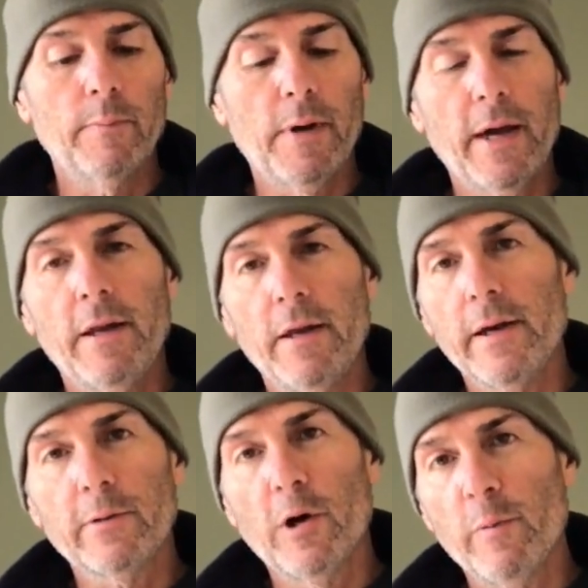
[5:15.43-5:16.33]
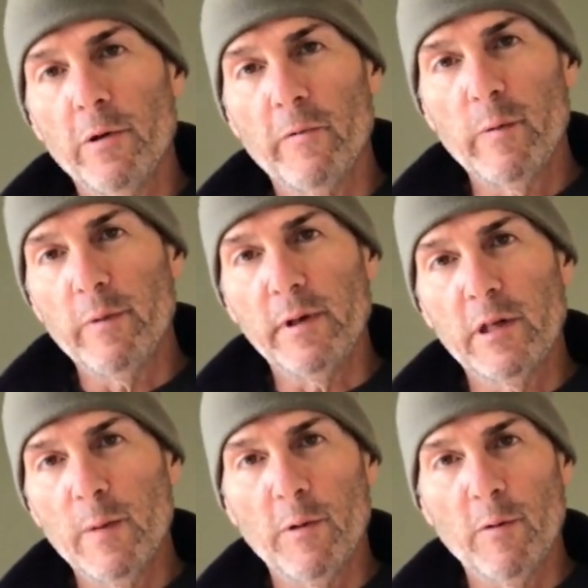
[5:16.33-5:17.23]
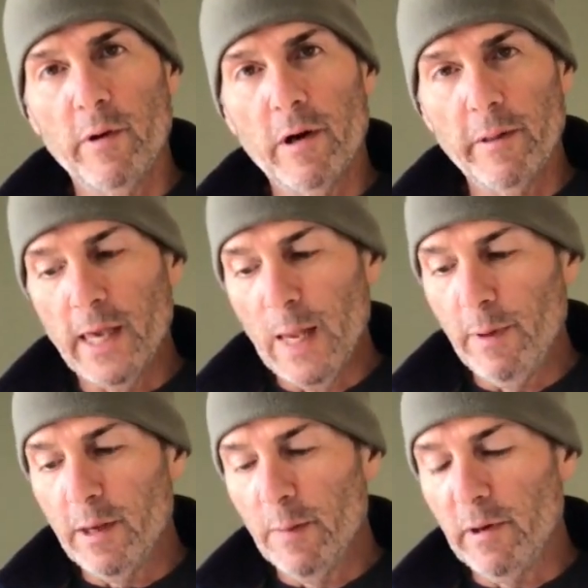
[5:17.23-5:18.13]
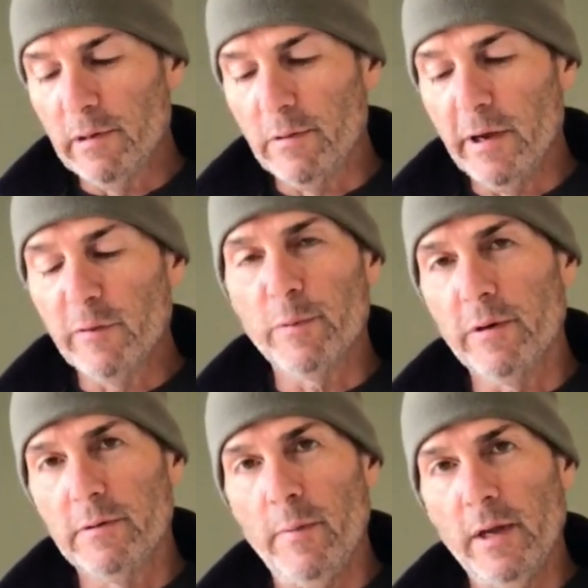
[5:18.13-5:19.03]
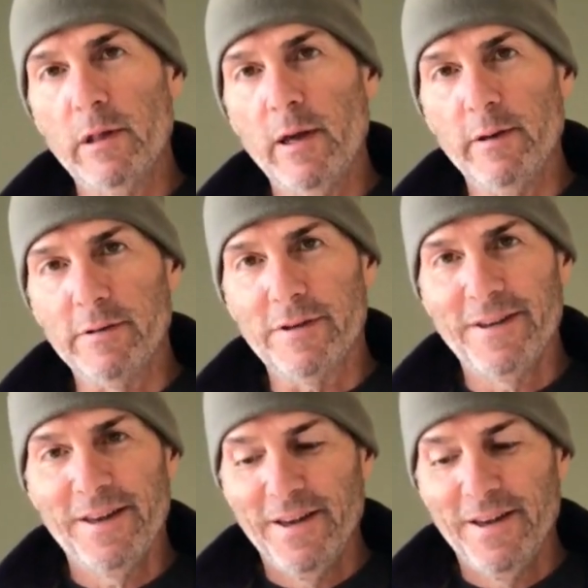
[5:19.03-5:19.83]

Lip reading: buy it in October, November, December when all the camping companies are desperate to make sales.